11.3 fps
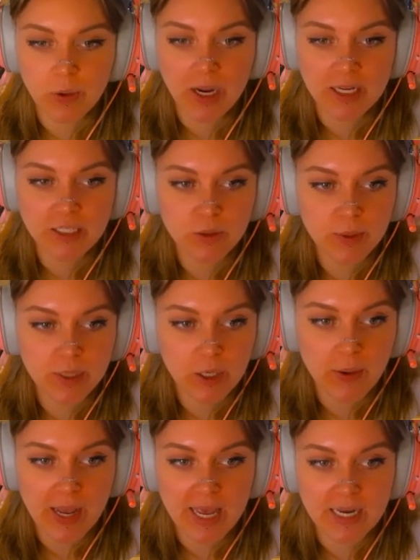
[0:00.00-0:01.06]
I do want to
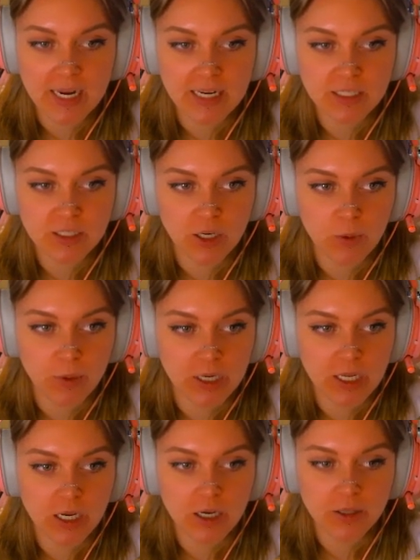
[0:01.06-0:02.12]
go ahead and start working